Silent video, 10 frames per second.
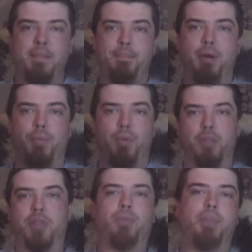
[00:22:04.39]
But
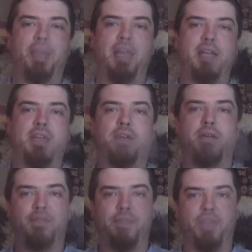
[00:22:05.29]
what do we make
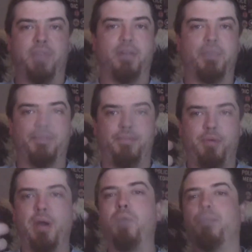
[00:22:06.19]
of the flavour?
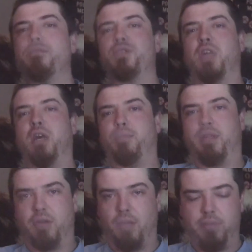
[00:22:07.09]
Well, we'll start with
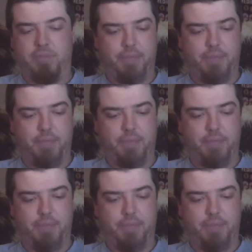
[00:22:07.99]
the cloud.